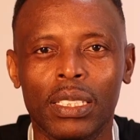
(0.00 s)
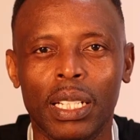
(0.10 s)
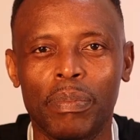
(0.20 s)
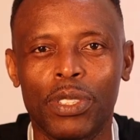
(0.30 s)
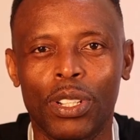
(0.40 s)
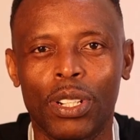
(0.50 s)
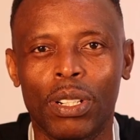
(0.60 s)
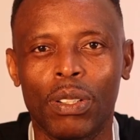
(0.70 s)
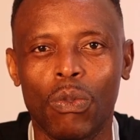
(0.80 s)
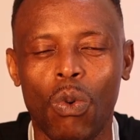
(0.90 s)

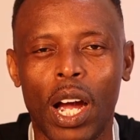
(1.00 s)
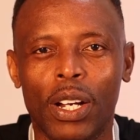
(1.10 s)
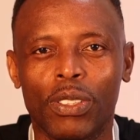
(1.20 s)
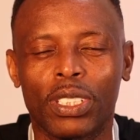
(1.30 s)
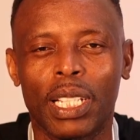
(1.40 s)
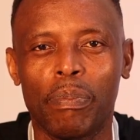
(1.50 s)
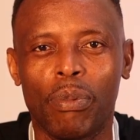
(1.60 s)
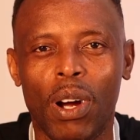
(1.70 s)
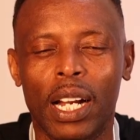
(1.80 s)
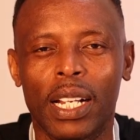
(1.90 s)
chapter 1 or
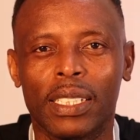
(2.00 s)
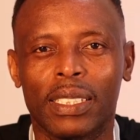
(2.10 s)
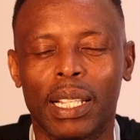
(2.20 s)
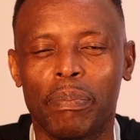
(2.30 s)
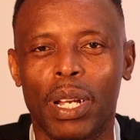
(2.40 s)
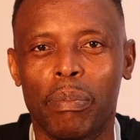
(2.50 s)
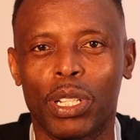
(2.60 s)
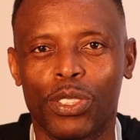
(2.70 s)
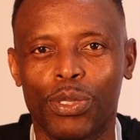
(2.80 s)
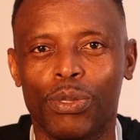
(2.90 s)
step 1 and step
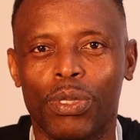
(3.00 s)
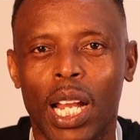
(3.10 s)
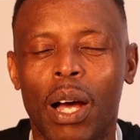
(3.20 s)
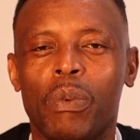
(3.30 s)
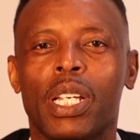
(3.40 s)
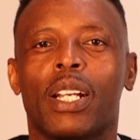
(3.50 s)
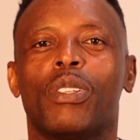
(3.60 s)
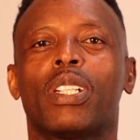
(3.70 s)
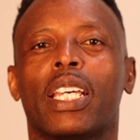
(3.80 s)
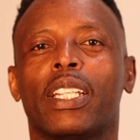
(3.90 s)
number 2. Now we are
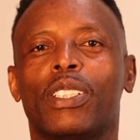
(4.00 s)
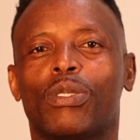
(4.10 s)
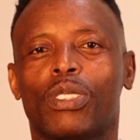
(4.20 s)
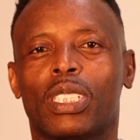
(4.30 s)
looking into